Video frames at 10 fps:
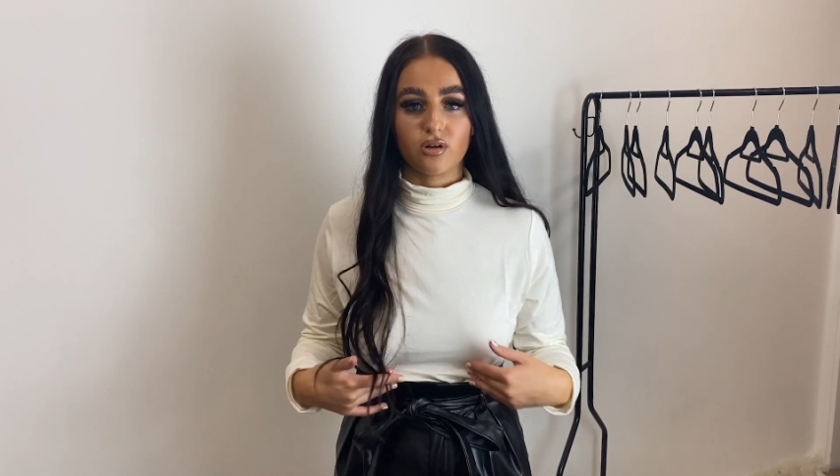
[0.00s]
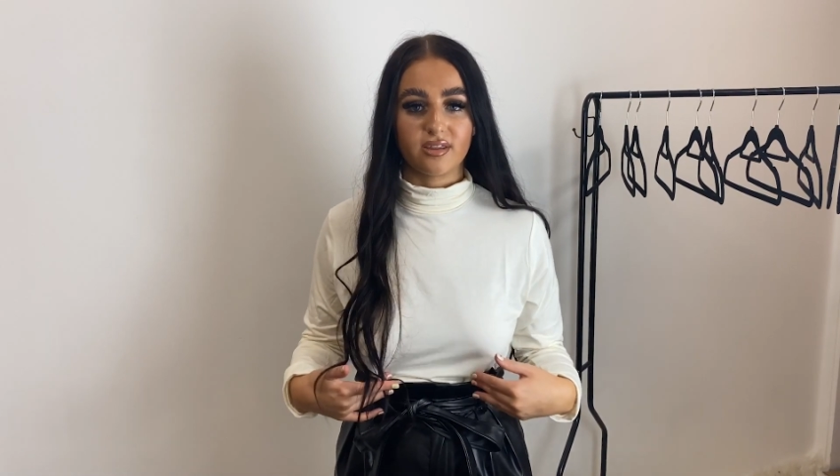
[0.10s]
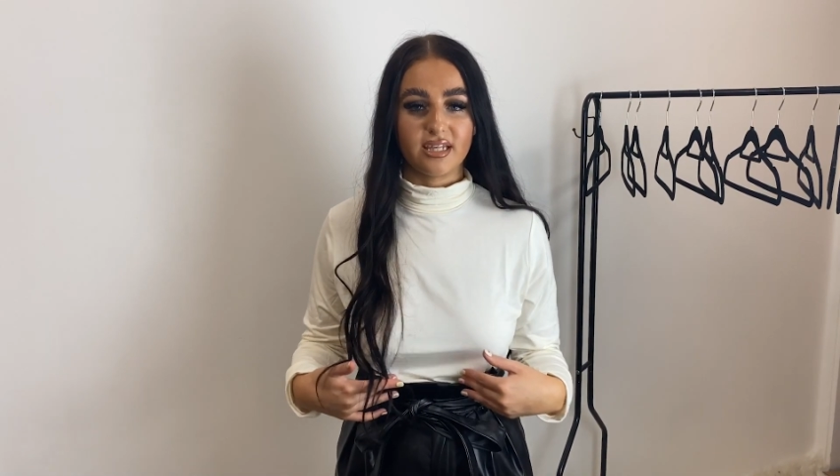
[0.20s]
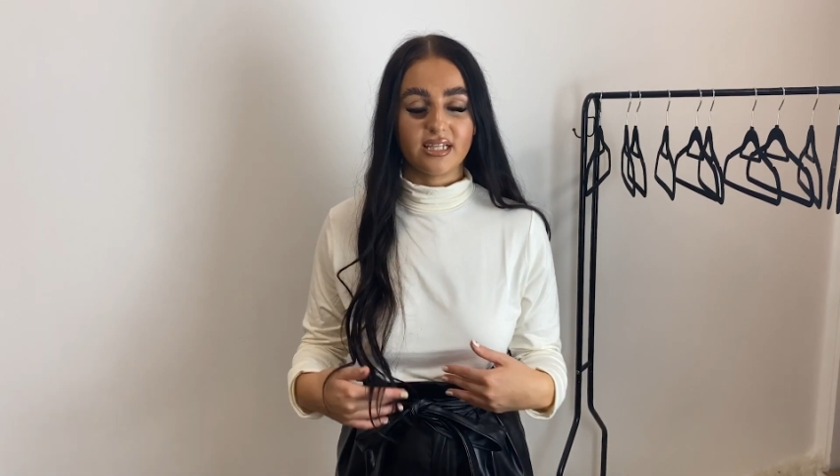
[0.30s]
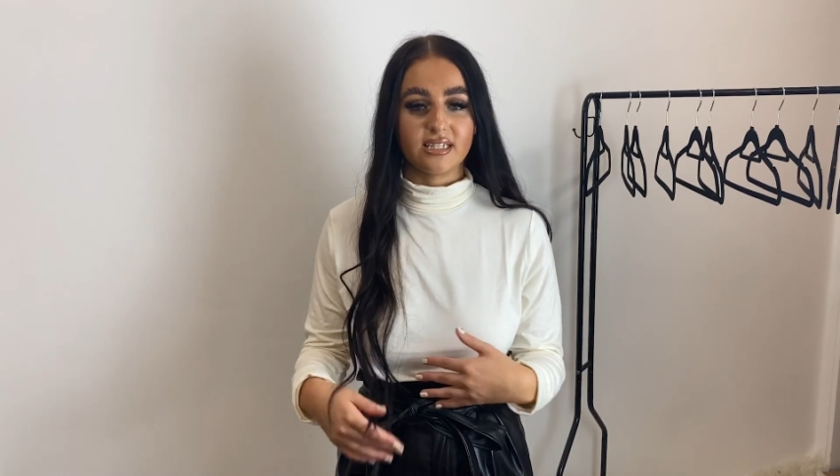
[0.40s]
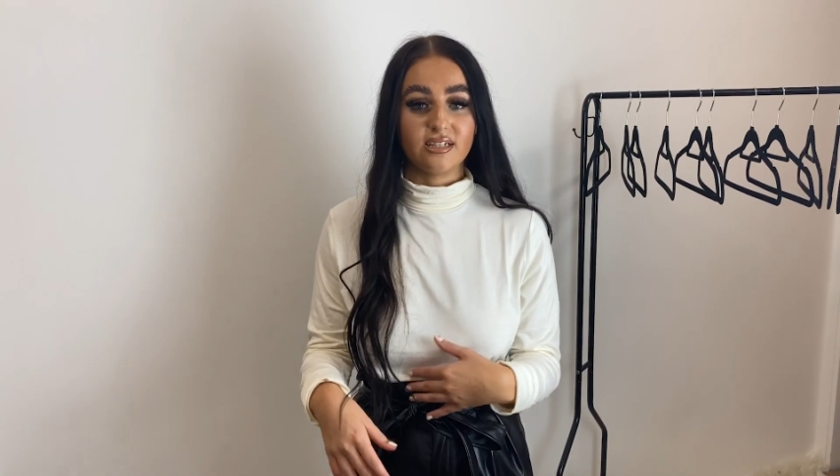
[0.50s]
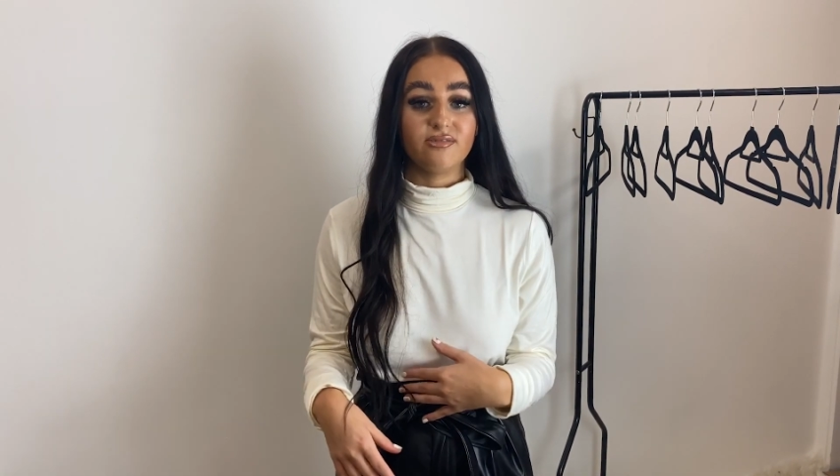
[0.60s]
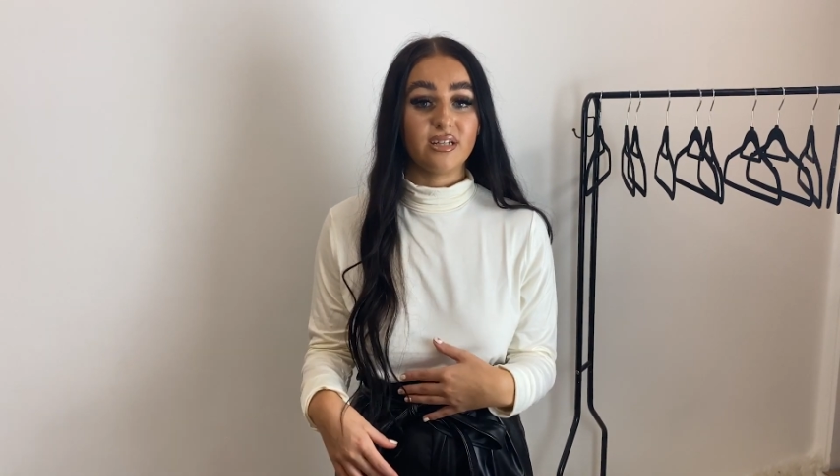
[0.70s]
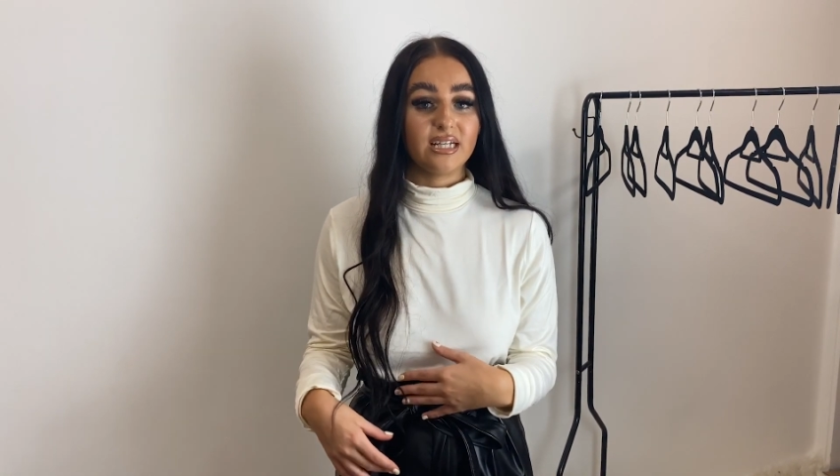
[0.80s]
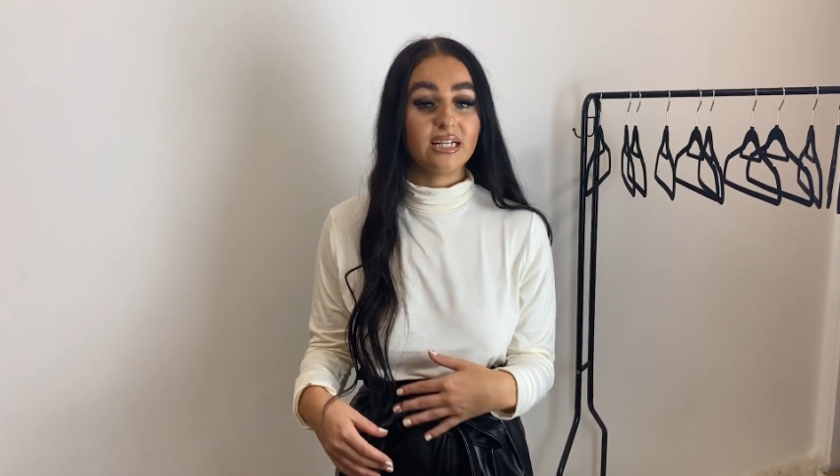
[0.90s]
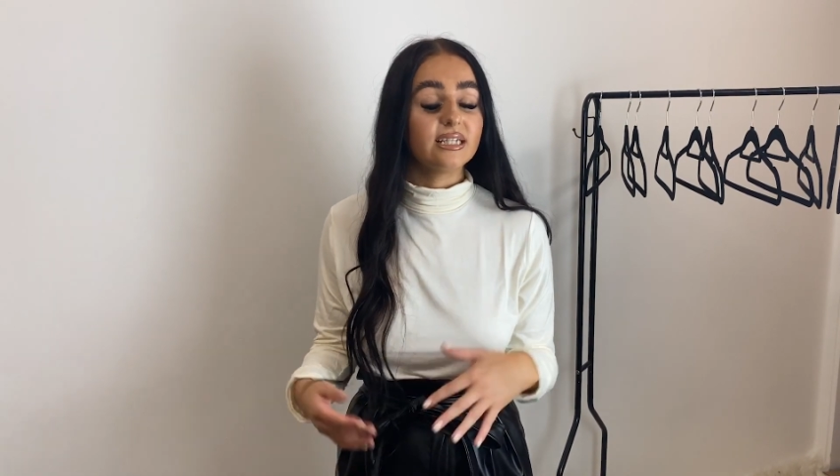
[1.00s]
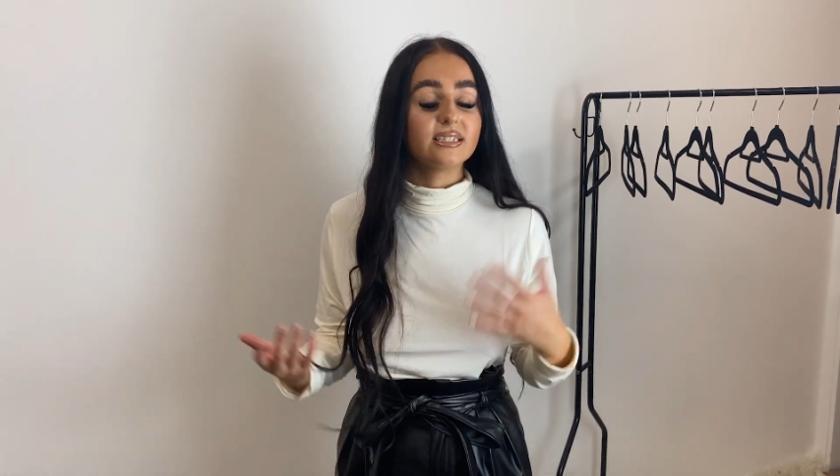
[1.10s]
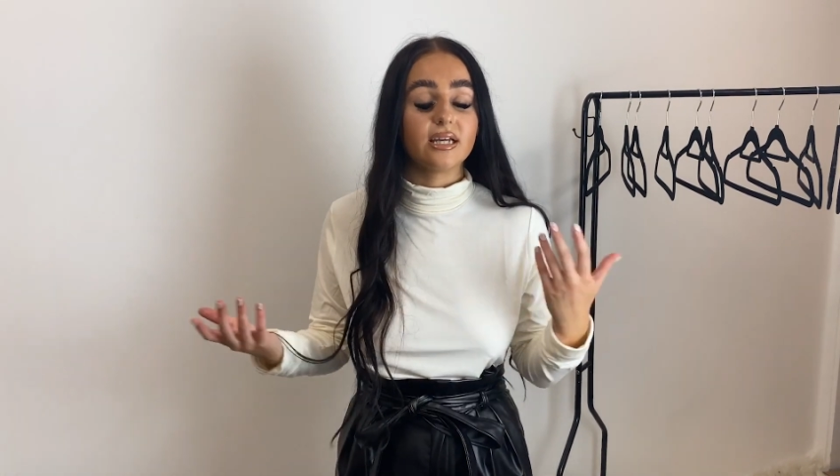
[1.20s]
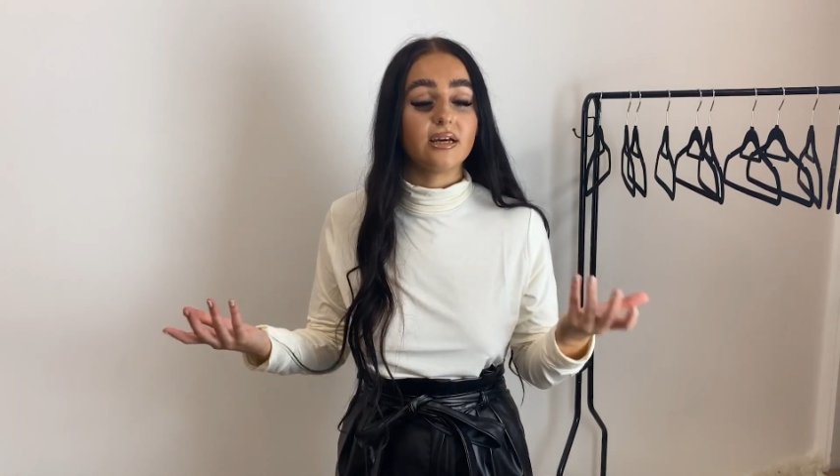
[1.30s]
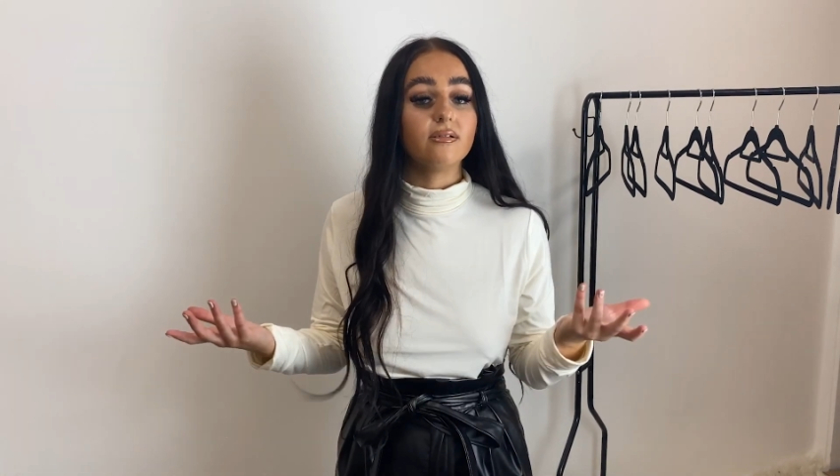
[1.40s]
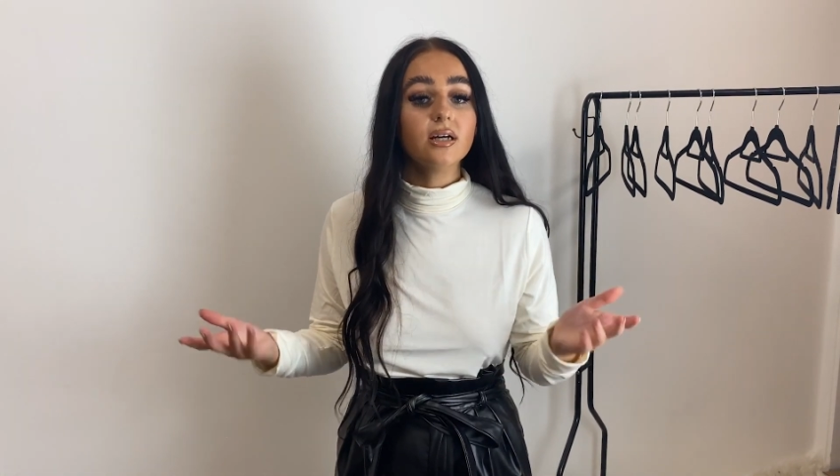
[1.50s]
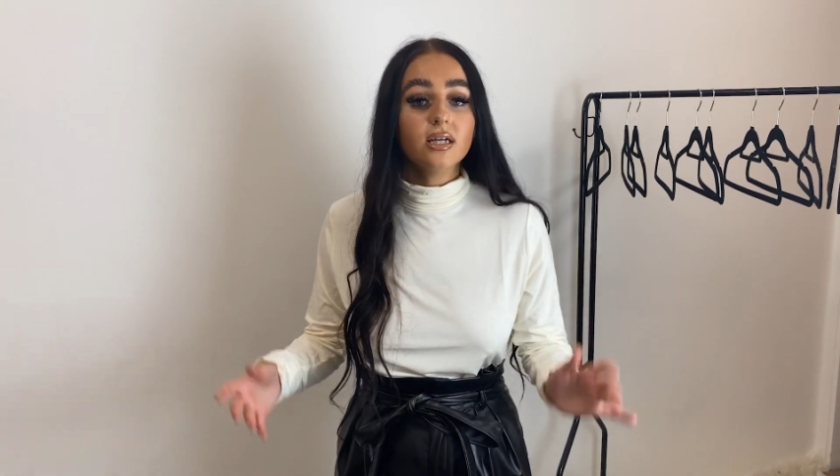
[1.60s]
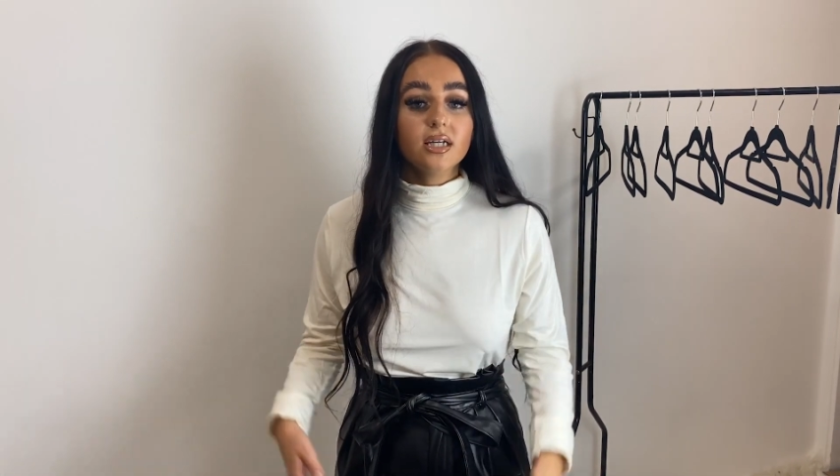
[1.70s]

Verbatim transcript: things in really. So